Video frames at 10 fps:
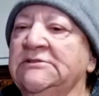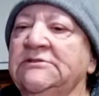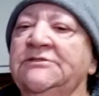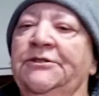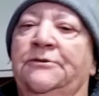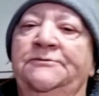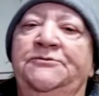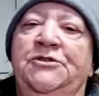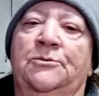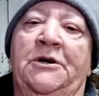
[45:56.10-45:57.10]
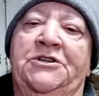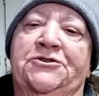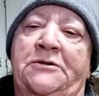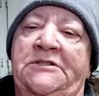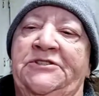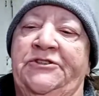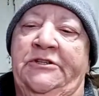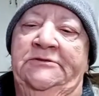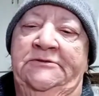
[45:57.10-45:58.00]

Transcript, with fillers: So no interest.